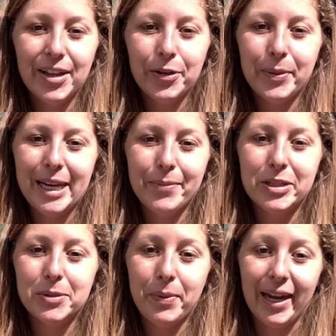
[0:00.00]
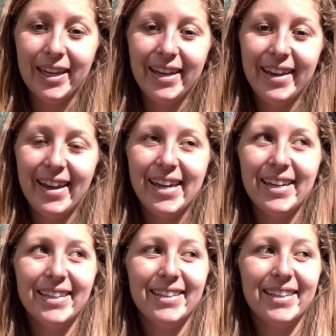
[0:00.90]
Hello, my name is Becky,
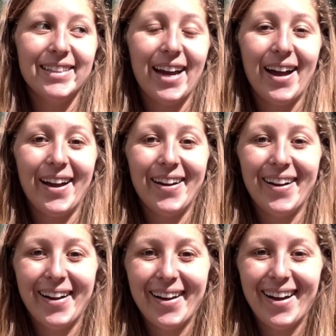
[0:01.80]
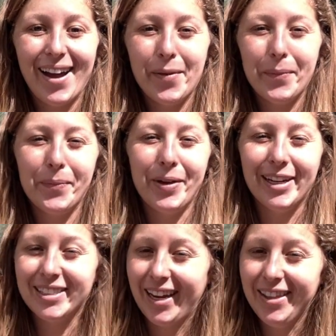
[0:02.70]
and I'm
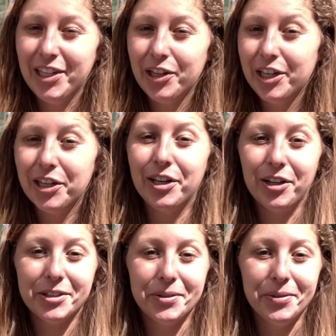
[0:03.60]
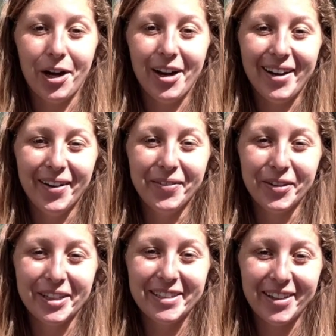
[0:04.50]
excited that you're here and also not. I'm
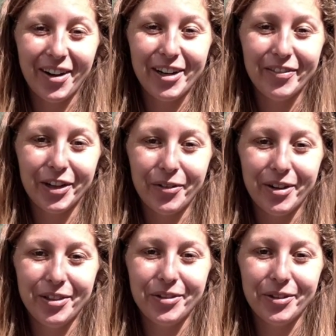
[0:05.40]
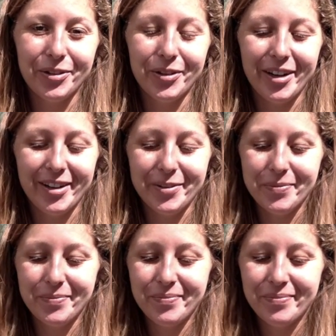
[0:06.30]
really sorry if you're going through
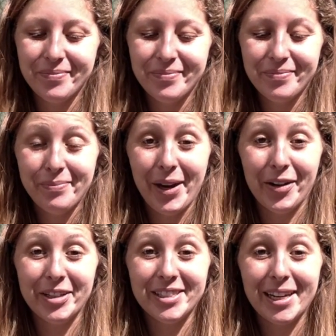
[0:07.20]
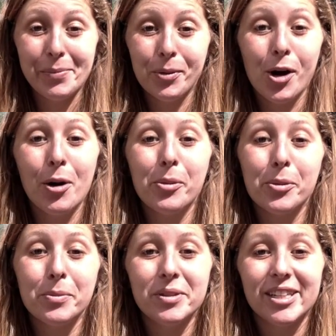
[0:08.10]
parasite
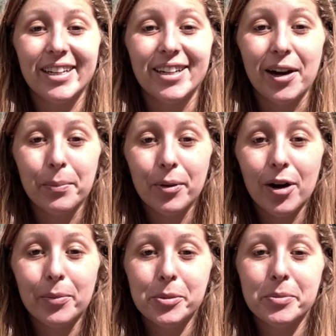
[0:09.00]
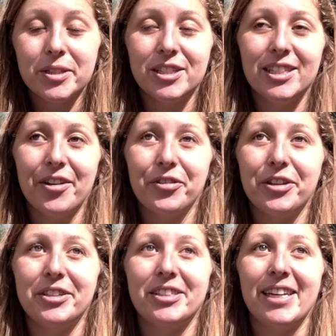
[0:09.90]
problems and gut problems. It
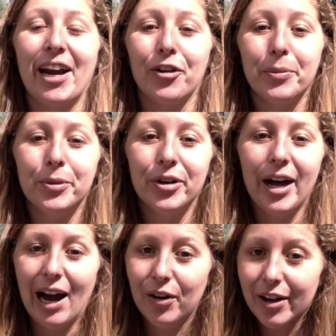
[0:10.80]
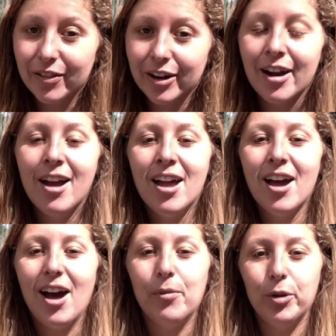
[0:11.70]
definitely is terrible. However,
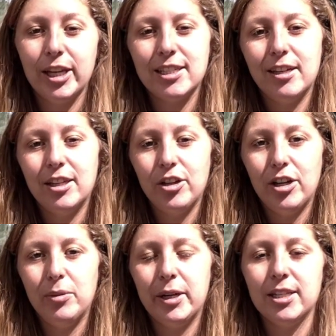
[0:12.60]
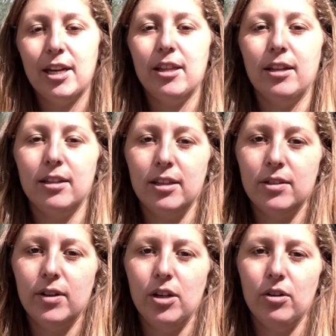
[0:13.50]
I'm really excited that you're here because I think that
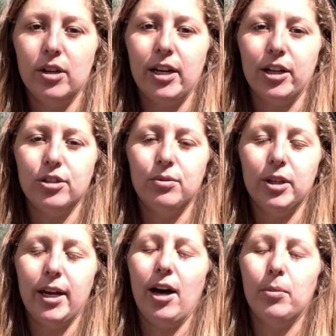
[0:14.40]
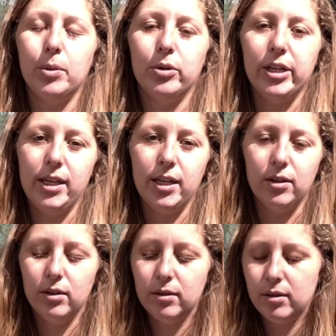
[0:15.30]
this video can actually really help you to
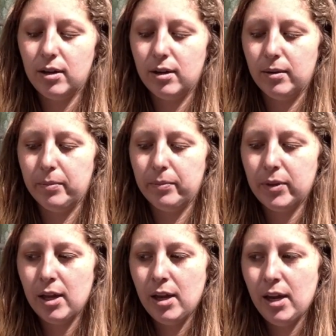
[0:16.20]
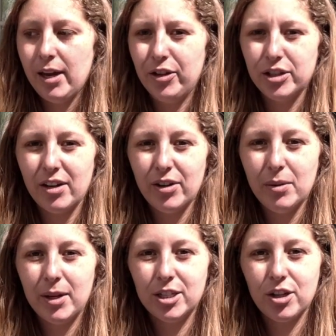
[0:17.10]
heal. And there's not very
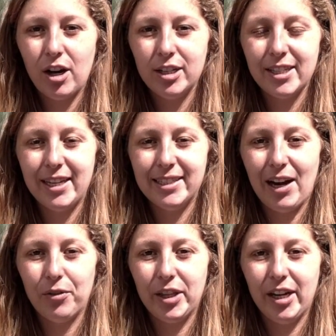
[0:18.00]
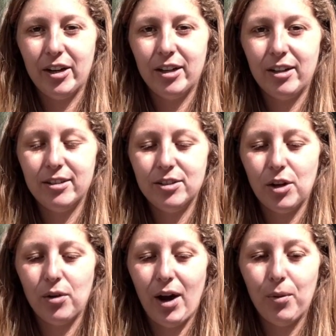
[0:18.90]
much content out there,
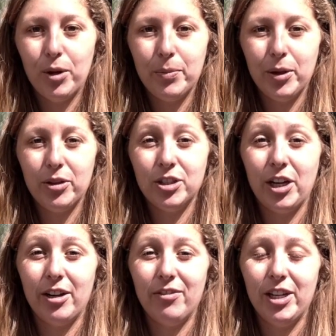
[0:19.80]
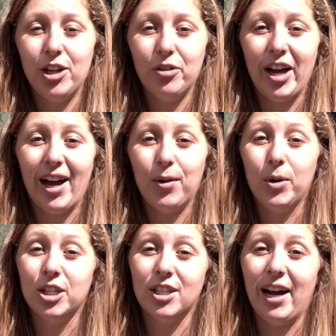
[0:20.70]
so I want to be able to share a video that I
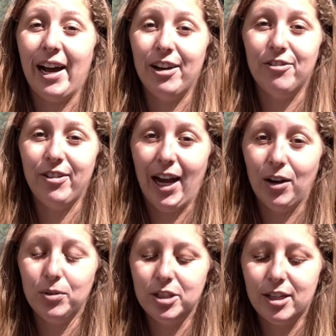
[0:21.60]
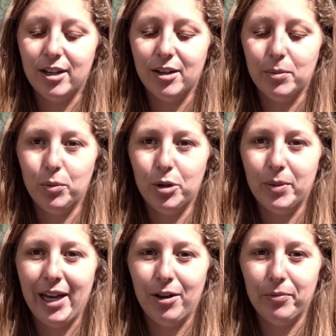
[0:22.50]
wish that I had found and would have
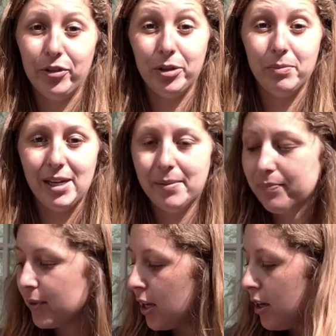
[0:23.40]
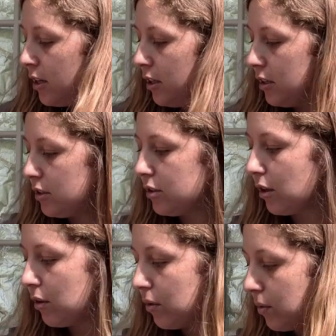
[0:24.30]
been helpful to me.
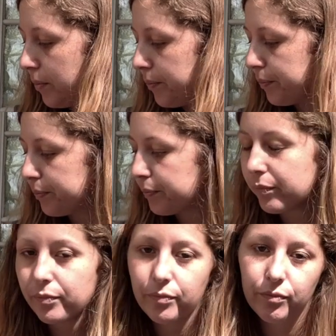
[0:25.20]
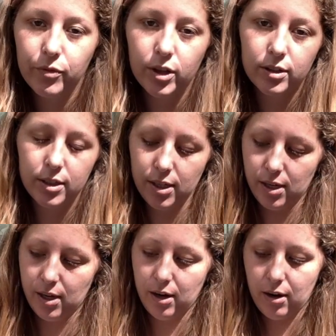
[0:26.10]
So, let's see
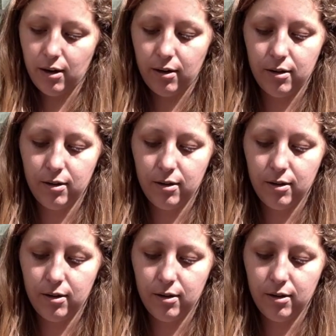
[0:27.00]
here.